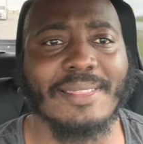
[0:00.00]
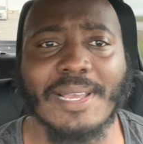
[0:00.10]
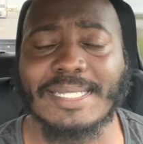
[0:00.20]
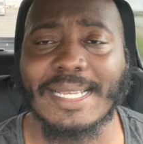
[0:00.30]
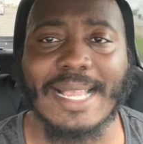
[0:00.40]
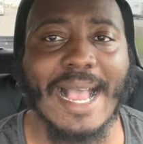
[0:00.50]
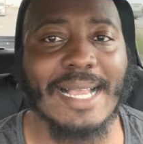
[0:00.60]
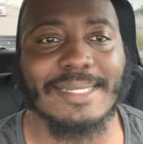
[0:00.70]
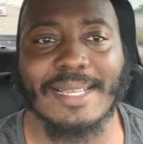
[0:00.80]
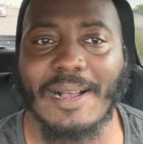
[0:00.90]
listen
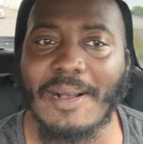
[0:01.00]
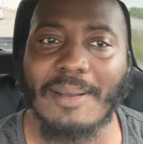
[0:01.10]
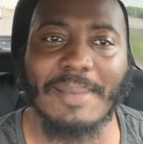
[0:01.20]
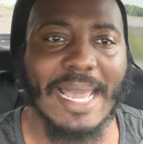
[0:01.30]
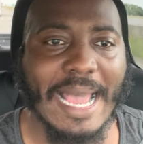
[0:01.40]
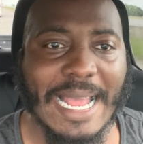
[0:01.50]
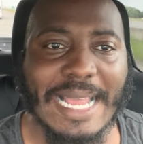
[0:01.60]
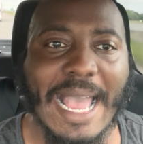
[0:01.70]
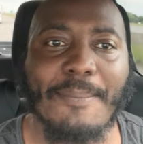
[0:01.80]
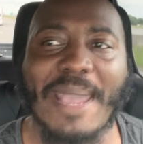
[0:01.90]
guys oh man I, I,